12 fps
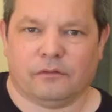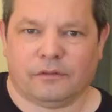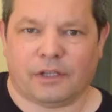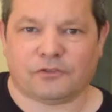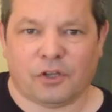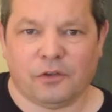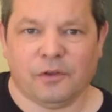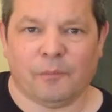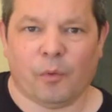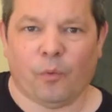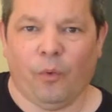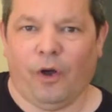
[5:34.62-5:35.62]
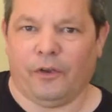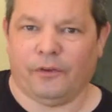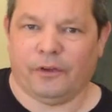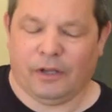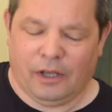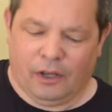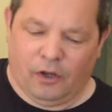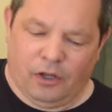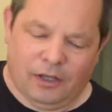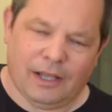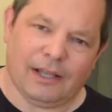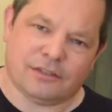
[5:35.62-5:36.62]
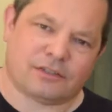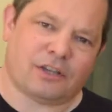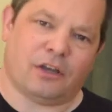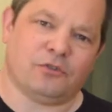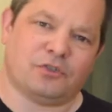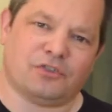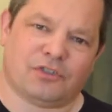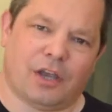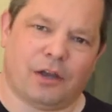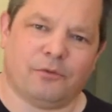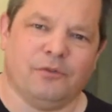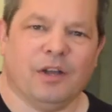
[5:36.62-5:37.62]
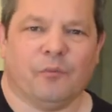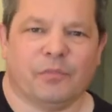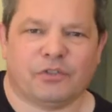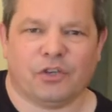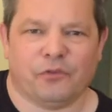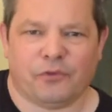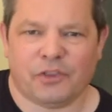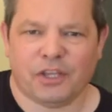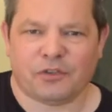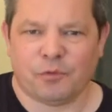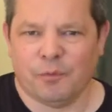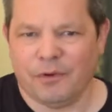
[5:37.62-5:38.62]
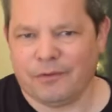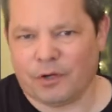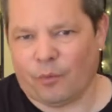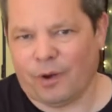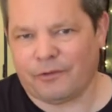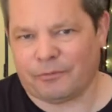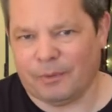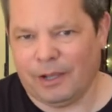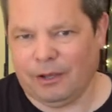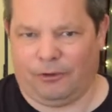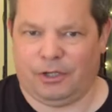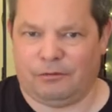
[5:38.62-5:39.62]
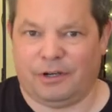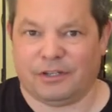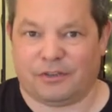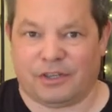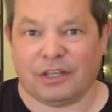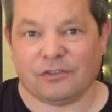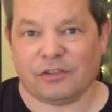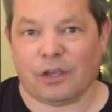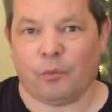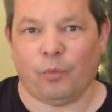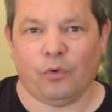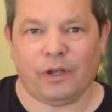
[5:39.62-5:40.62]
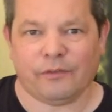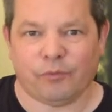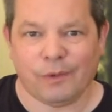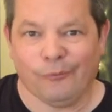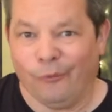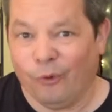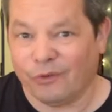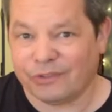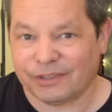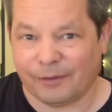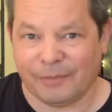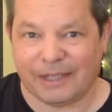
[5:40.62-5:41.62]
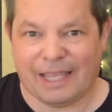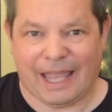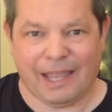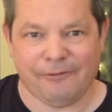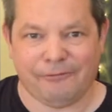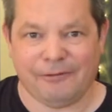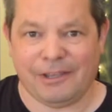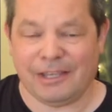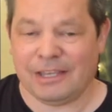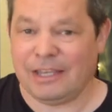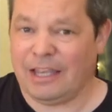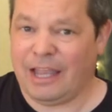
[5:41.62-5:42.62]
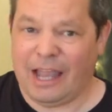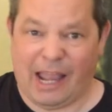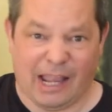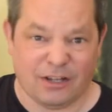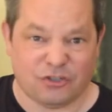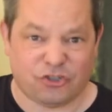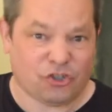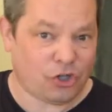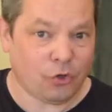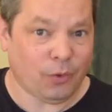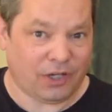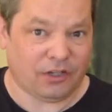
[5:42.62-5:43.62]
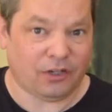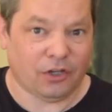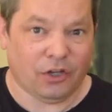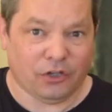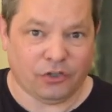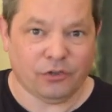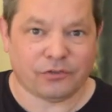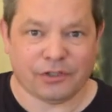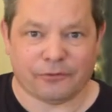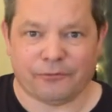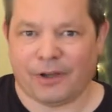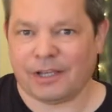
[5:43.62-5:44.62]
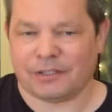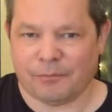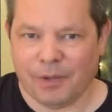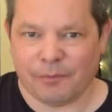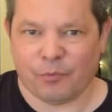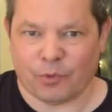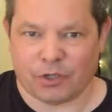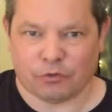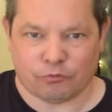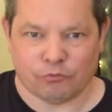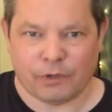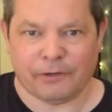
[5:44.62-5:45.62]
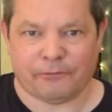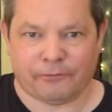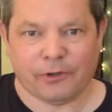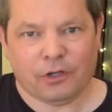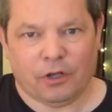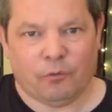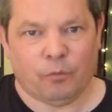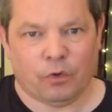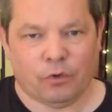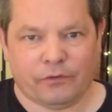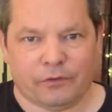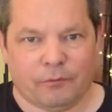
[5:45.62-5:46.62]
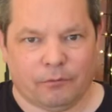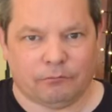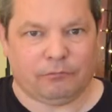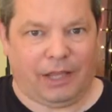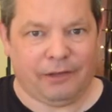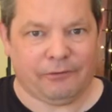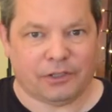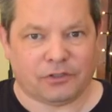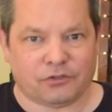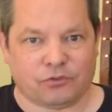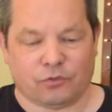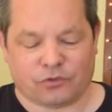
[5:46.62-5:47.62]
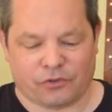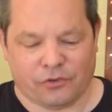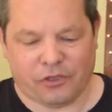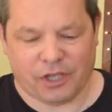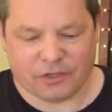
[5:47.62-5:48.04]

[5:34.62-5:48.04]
That's tone number 1. Let's go to tone number 2. For this, we're moving away from the lighter end of things and go, what if we want something heavy and chewy? Using a phaser, maybe we're going to riff more of a heavier distortion thing.